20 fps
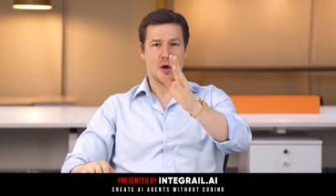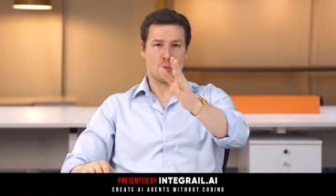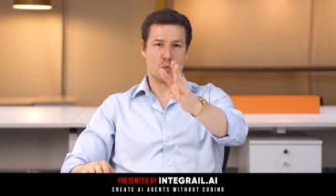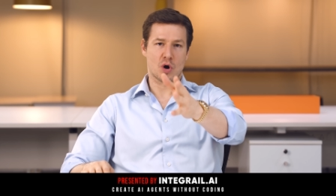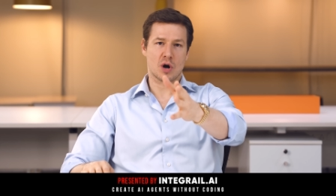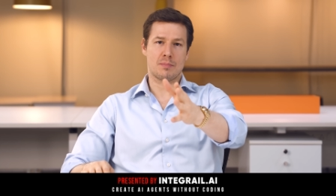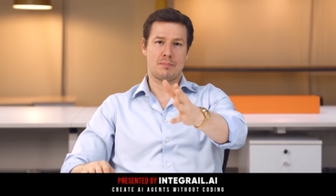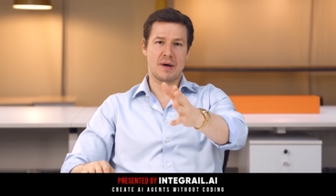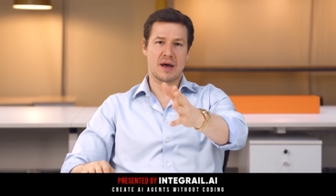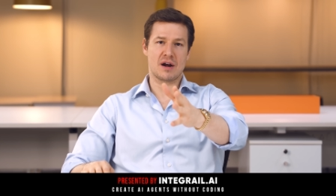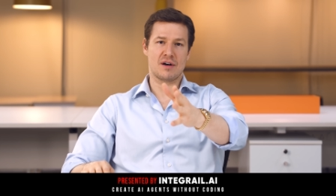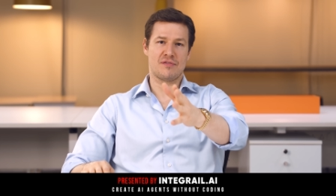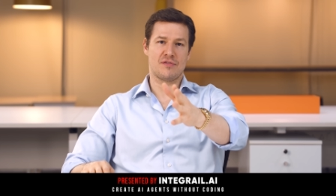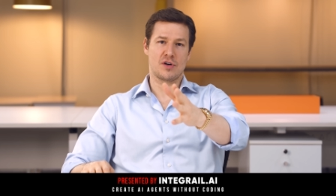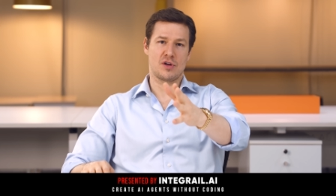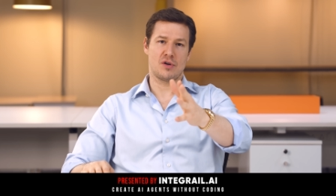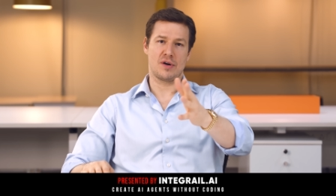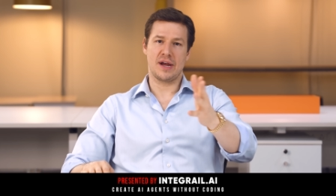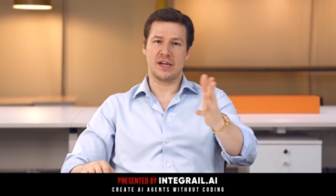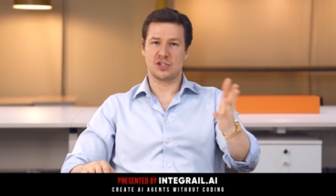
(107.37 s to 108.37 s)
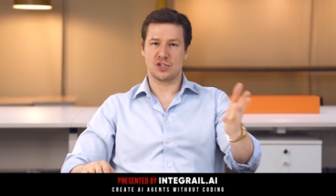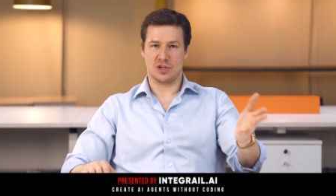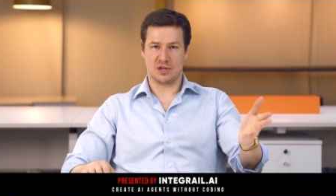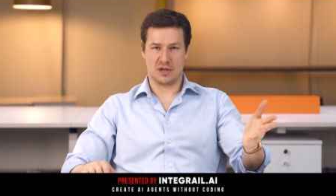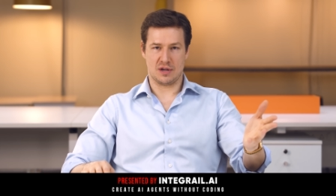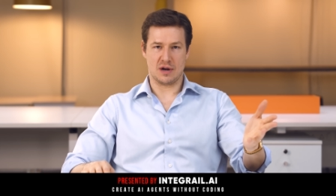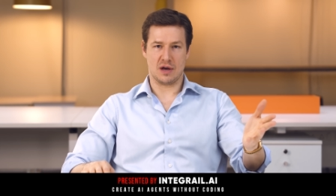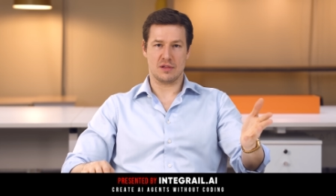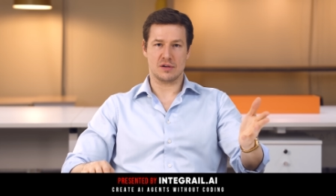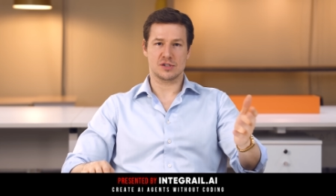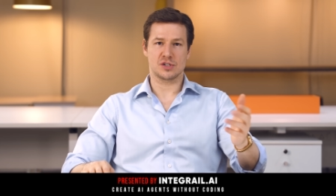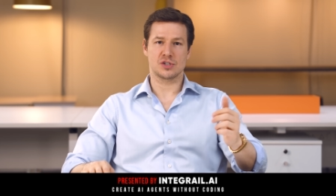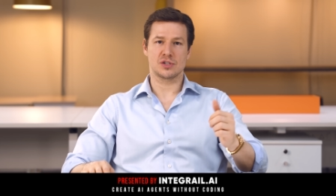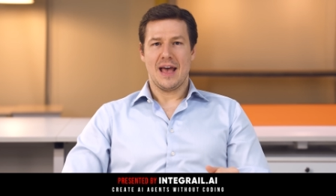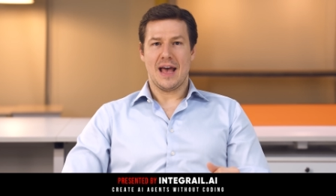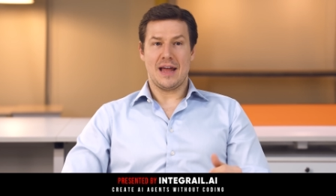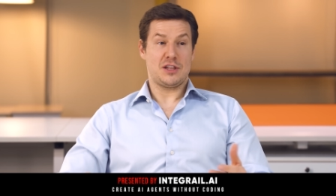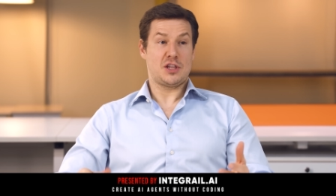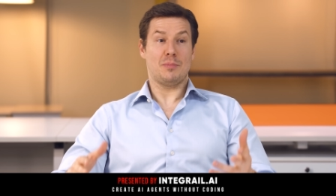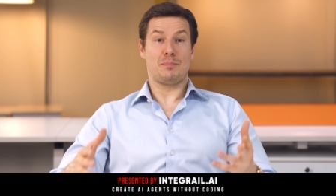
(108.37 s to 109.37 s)
work better for your agent than others.
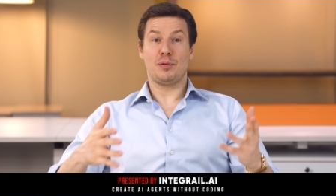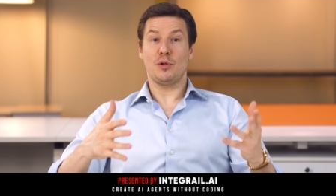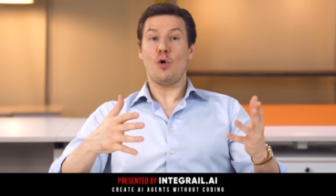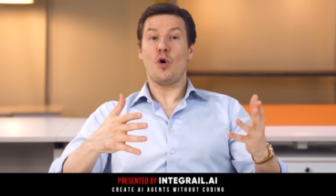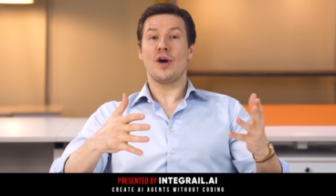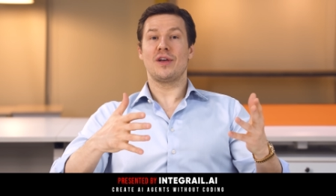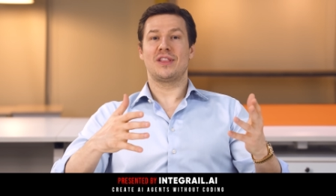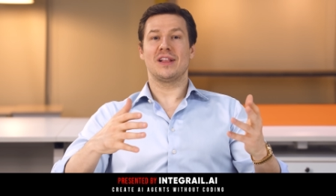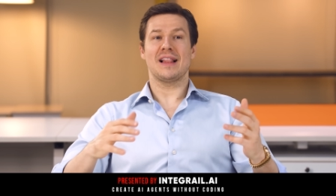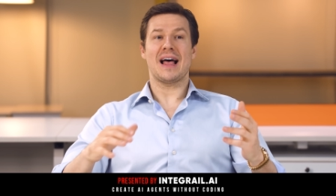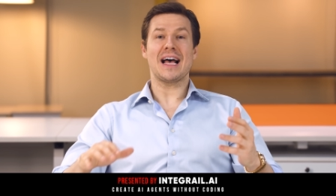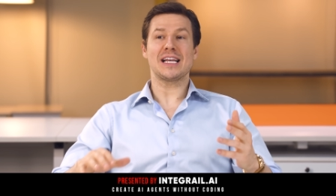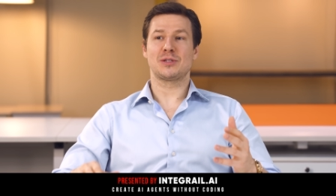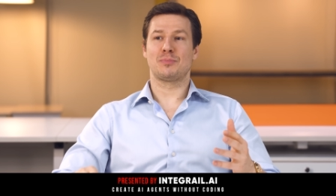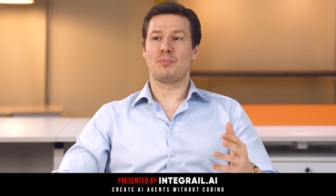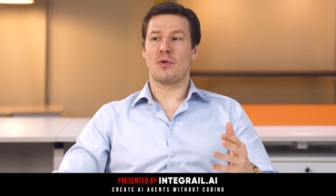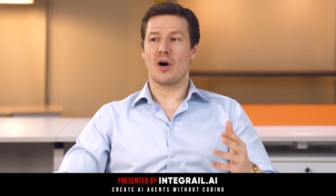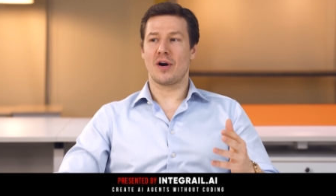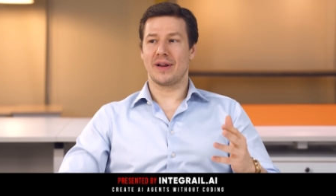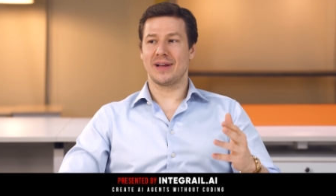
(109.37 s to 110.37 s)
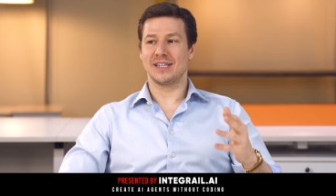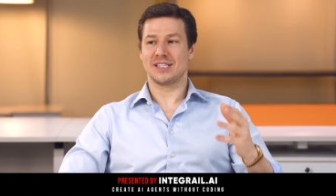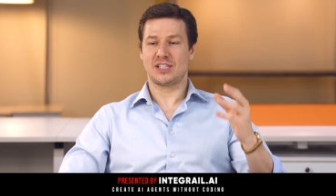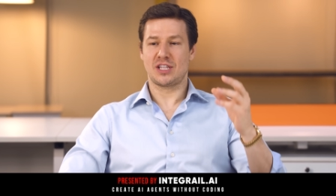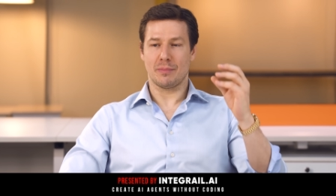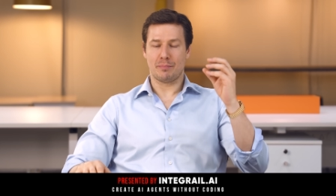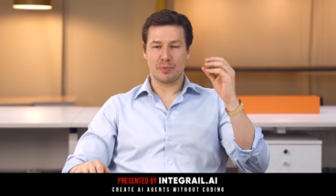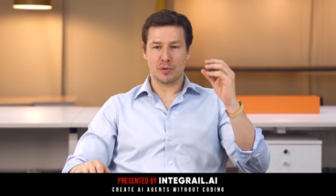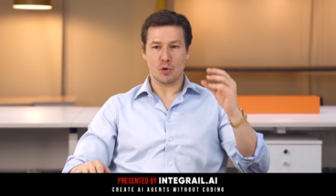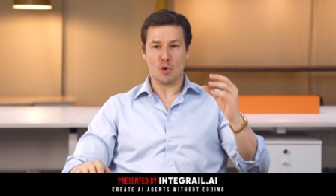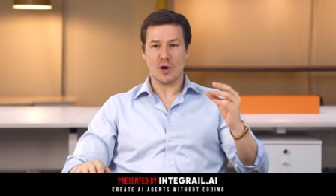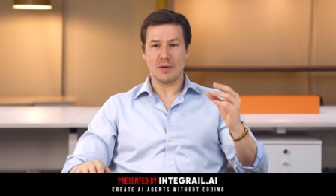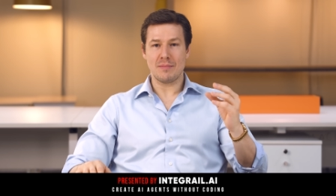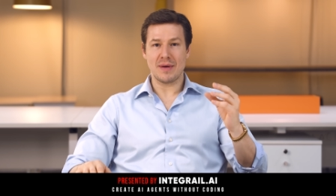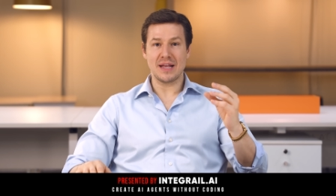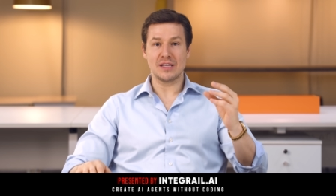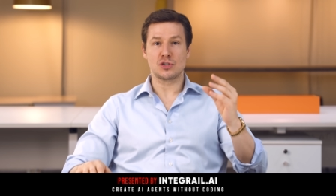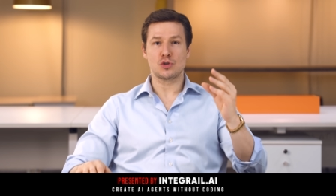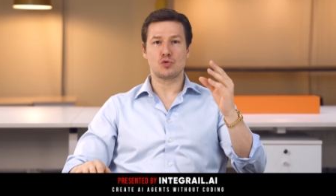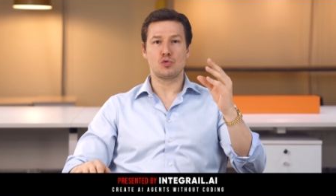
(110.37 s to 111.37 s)
And deploy. The last part is deploy
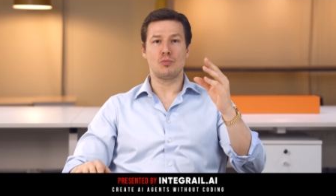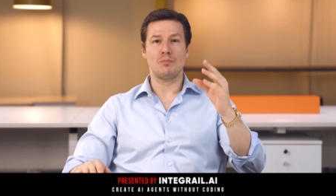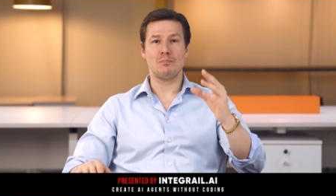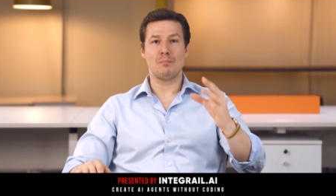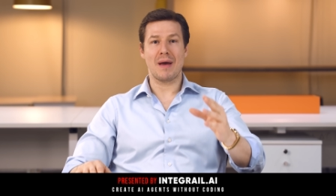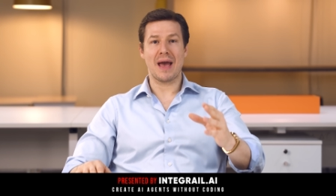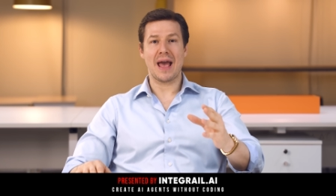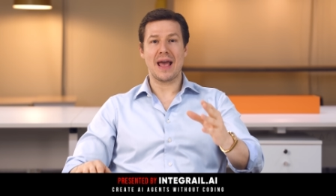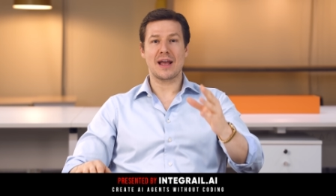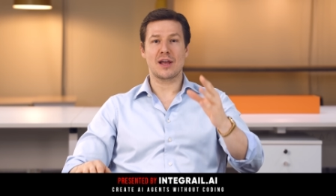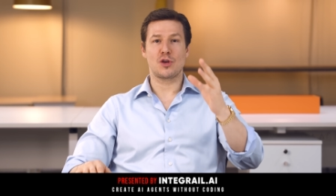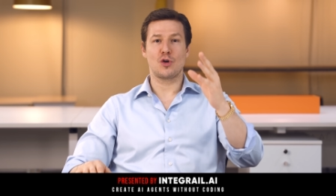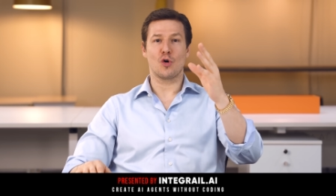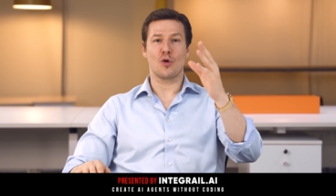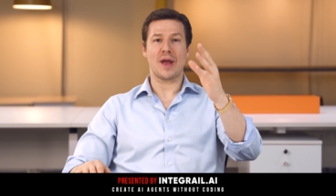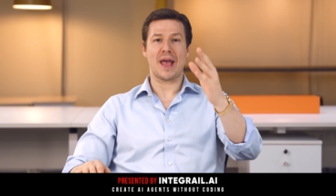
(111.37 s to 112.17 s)
means to make your